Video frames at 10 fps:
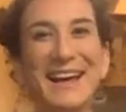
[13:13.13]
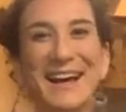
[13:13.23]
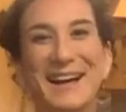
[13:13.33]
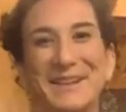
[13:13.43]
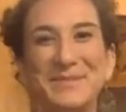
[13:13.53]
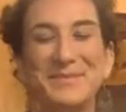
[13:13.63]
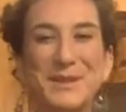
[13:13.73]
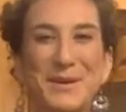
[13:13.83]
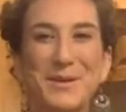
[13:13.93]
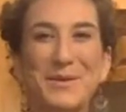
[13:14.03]
Um,
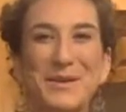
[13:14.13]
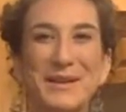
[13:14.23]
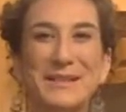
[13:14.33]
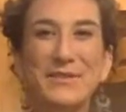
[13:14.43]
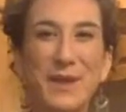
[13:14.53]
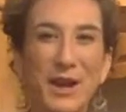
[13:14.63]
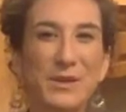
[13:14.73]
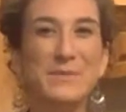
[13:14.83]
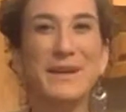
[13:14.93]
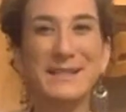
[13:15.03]
so Steve
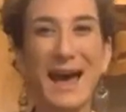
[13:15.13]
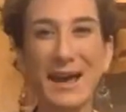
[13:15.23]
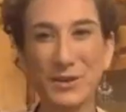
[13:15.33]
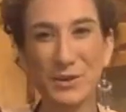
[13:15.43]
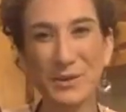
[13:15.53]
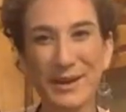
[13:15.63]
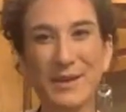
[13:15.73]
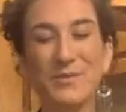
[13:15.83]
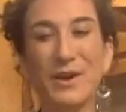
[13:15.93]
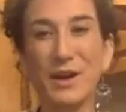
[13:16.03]
Meyerowitz, my dad knew
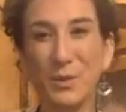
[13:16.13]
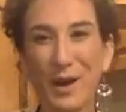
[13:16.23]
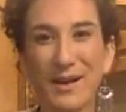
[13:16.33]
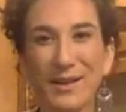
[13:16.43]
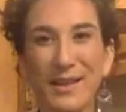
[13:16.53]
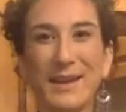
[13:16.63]
him very well.